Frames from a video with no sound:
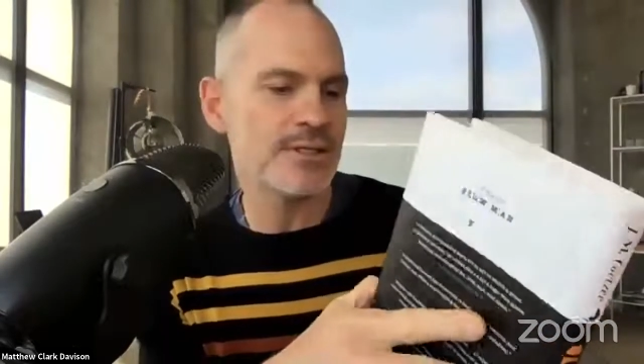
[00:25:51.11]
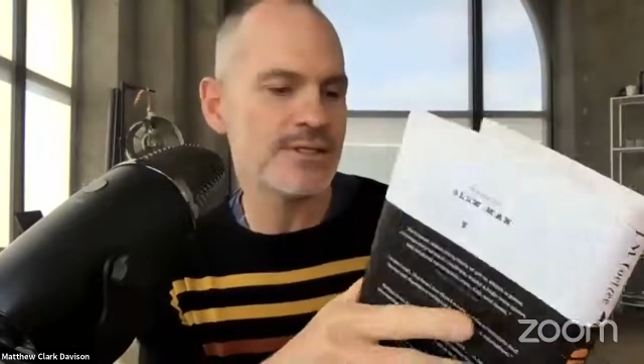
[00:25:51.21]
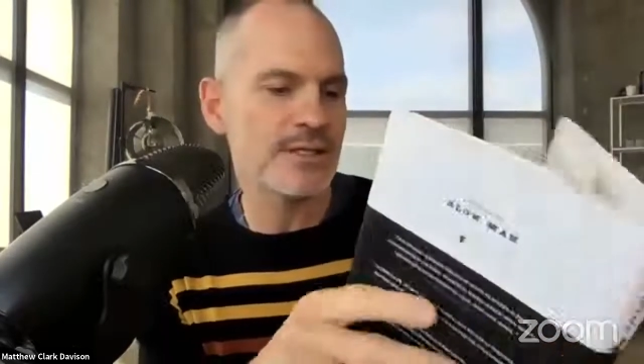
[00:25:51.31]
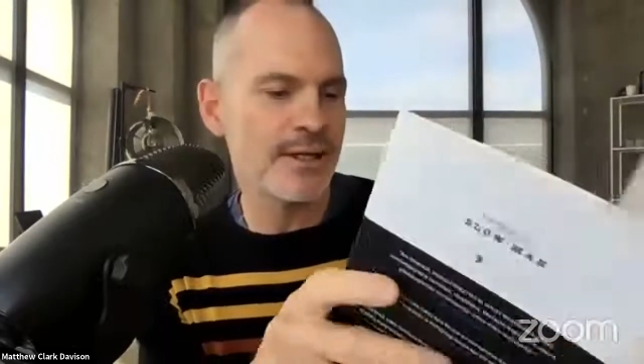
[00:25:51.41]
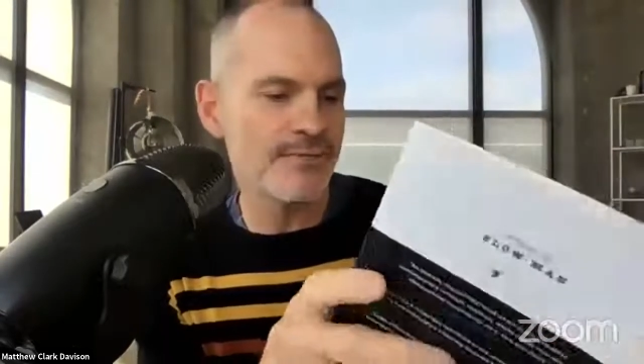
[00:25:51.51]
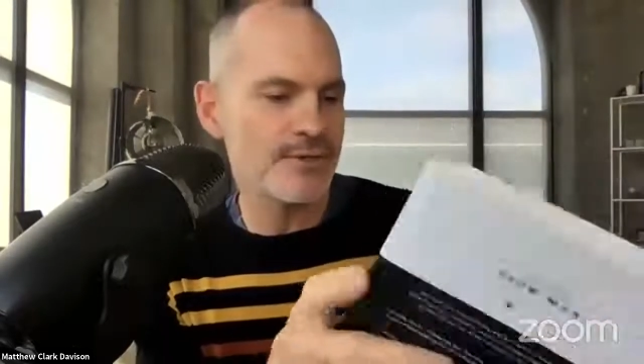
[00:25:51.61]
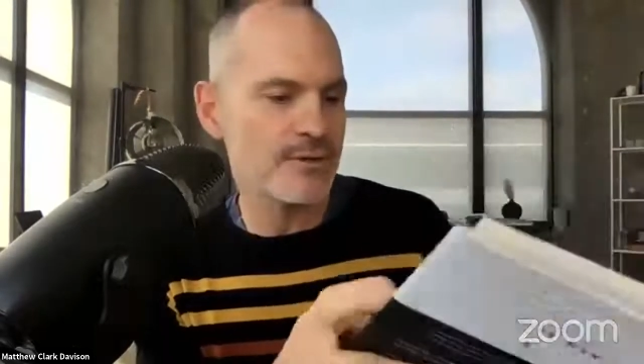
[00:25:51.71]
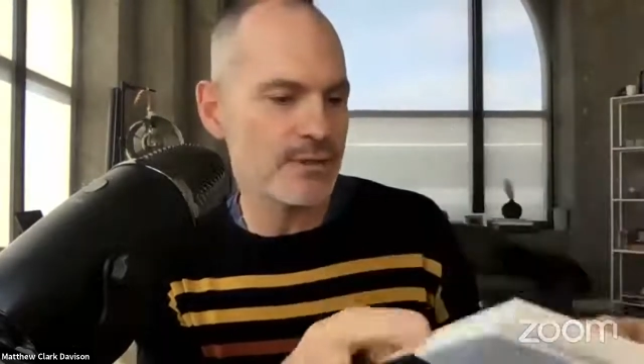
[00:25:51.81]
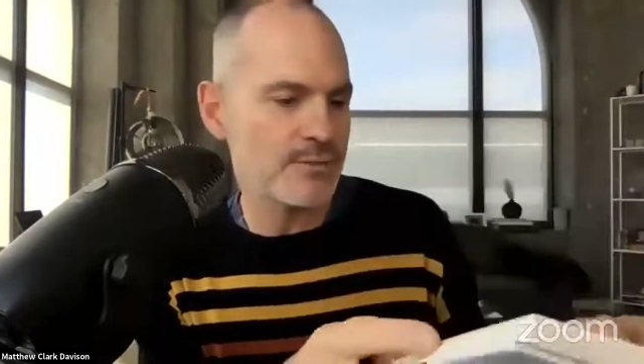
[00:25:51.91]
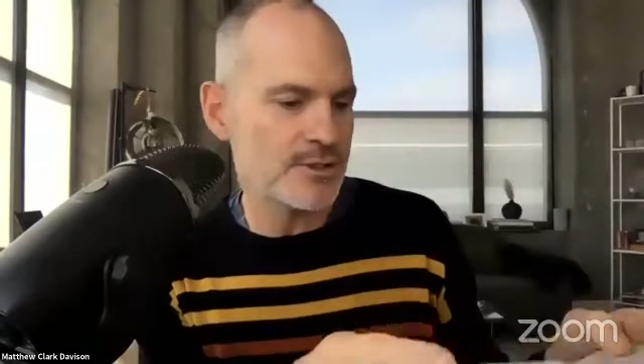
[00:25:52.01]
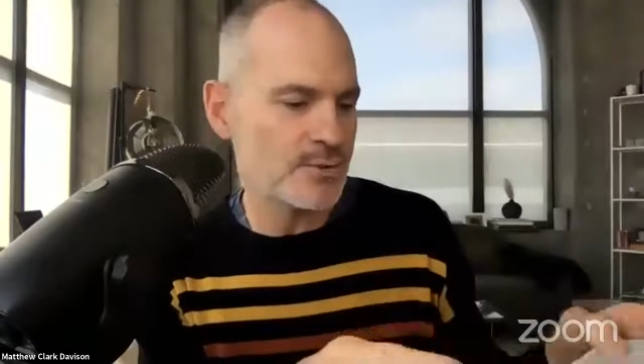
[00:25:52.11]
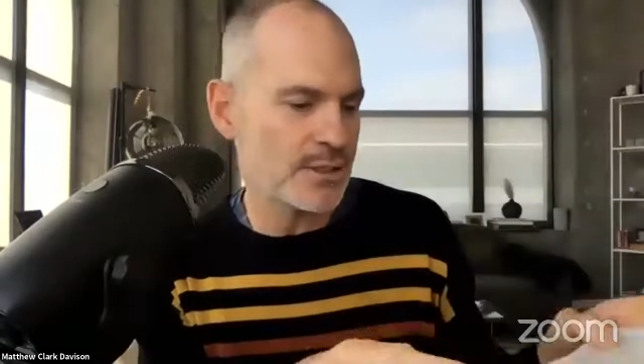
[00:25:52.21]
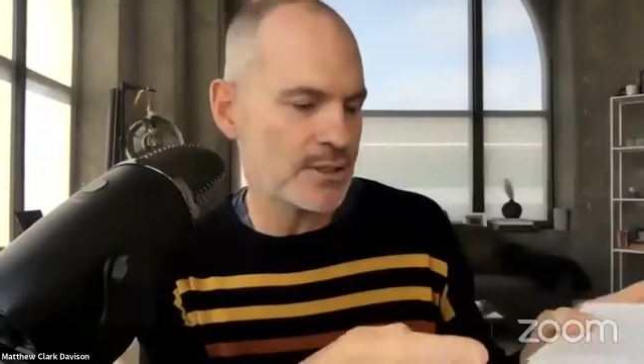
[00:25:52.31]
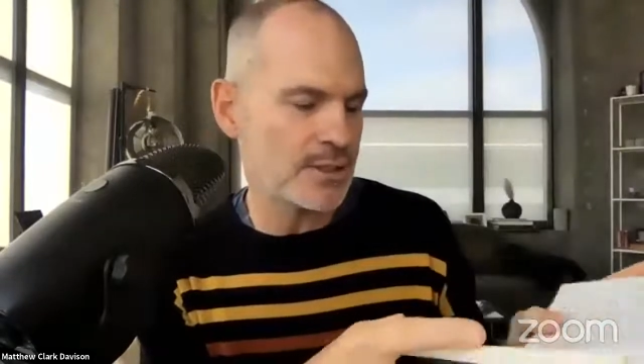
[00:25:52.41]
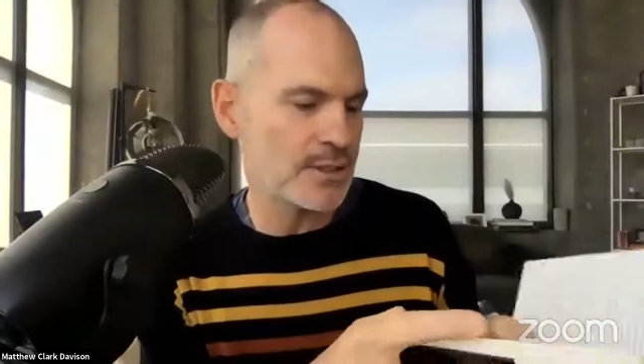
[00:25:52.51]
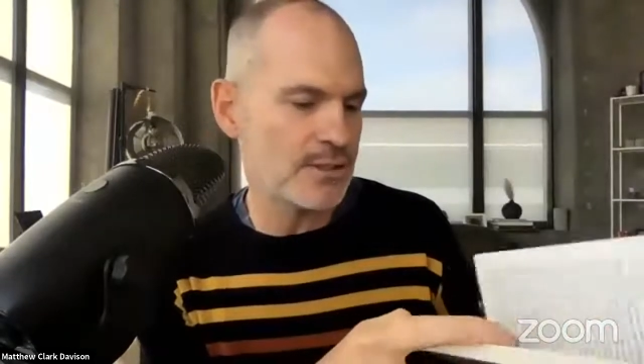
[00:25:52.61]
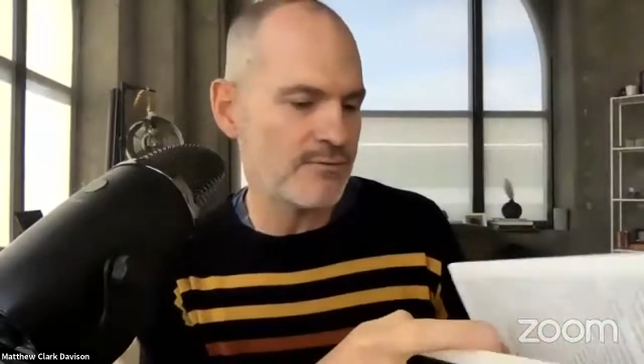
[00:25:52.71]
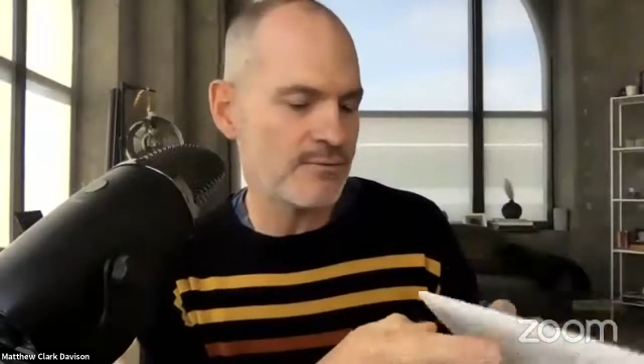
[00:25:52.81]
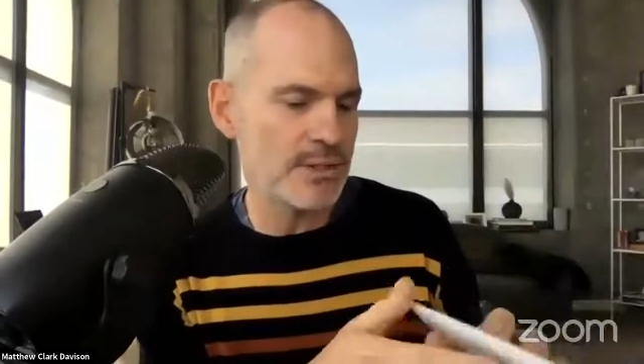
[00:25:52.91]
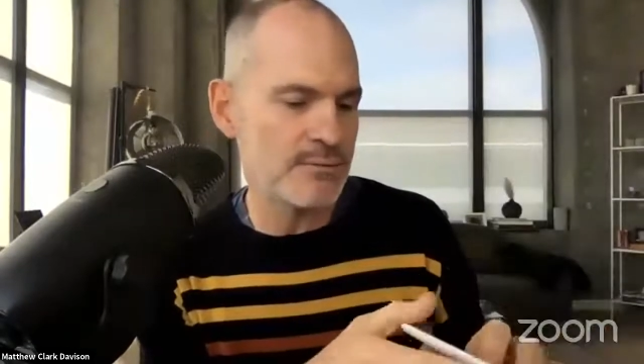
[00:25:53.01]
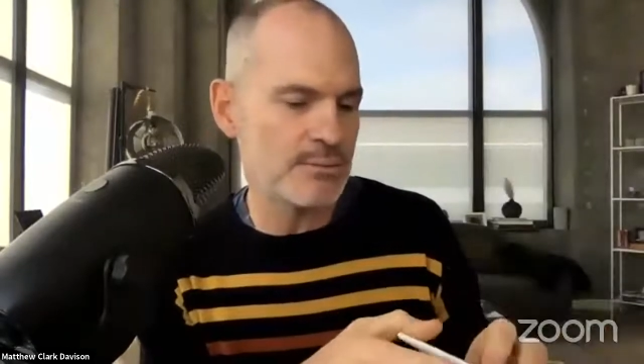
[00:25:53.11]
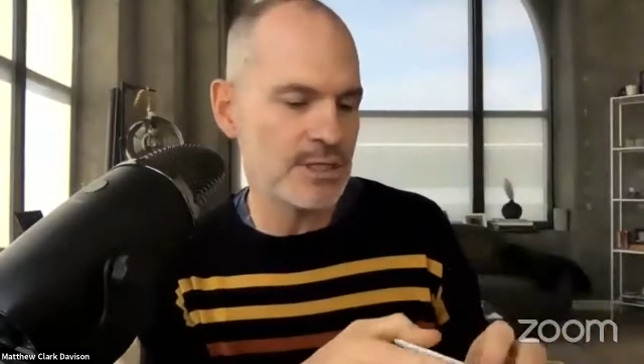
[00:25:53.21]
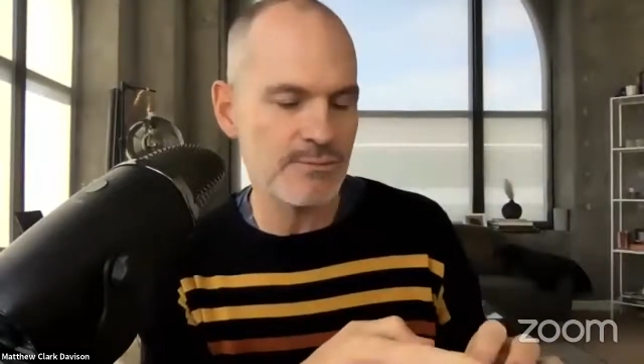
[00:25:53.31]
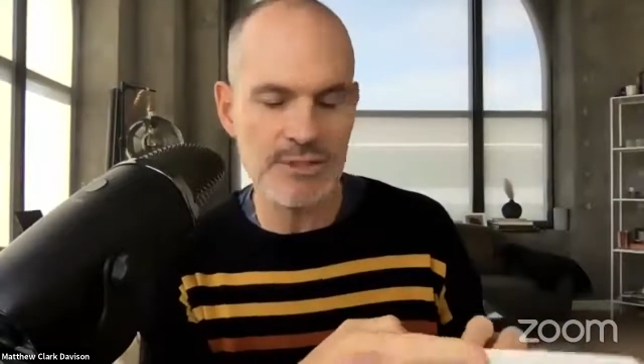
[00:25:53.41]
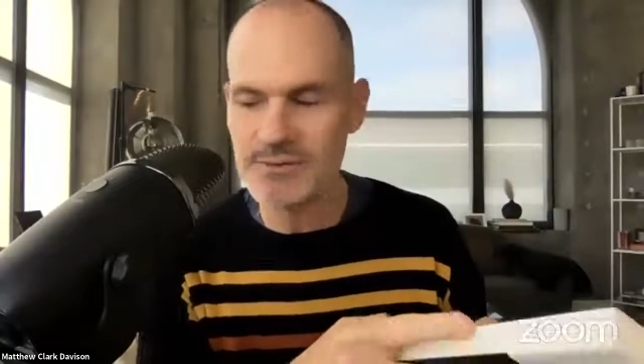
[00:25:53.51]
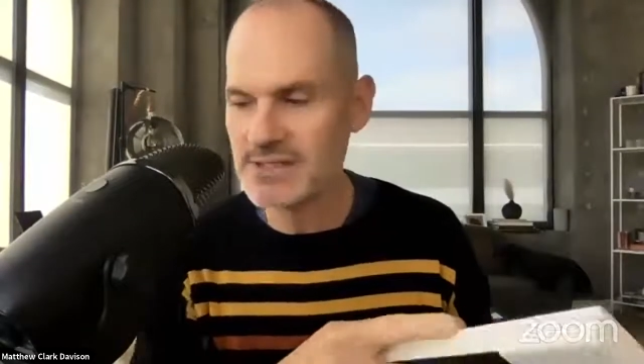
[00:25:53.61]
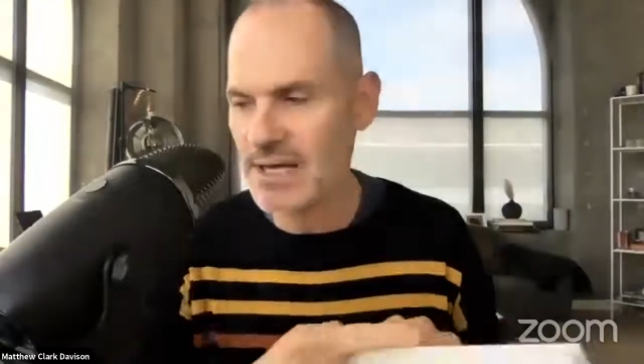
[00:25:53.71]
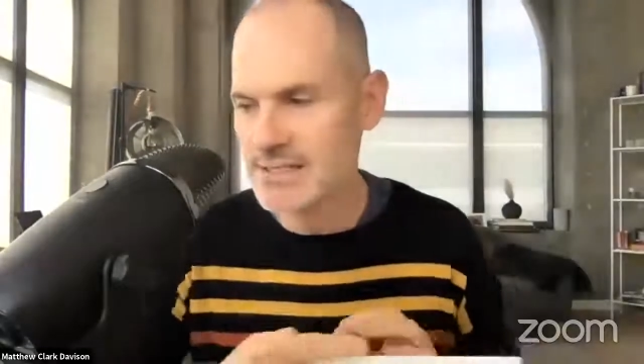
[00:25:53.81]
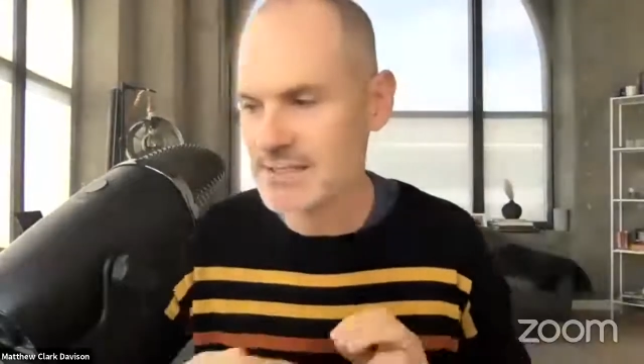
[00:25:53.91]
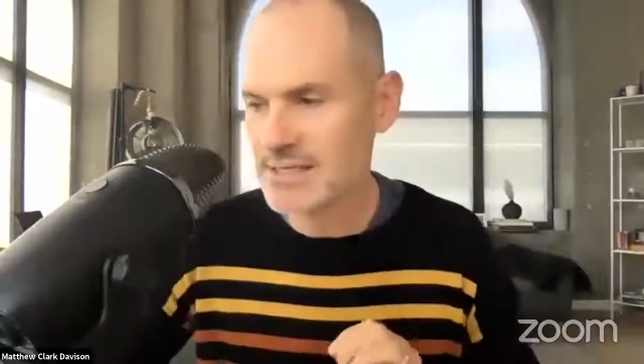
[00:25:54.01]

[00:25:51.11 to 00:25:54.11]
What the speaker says: it's a love story between, he becomes obsessed.